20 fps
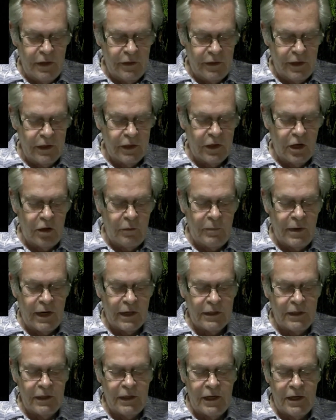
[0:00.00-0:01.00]
Then go
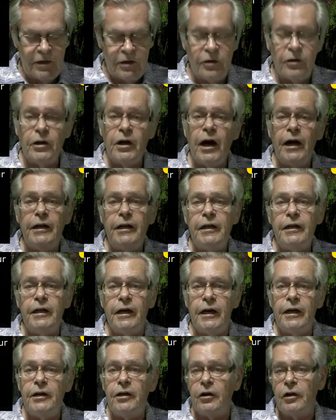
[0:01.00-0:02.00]
back to get your
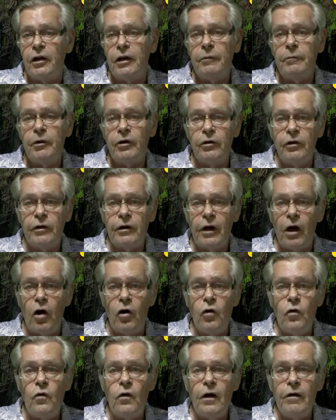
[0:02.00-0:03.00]
90-day non-immigrant
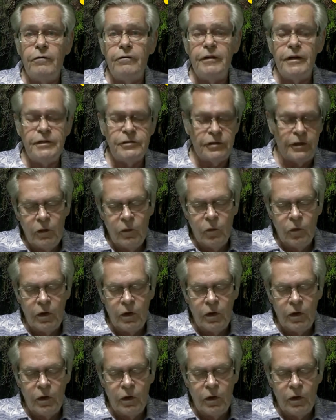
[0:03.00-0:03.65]
O visa.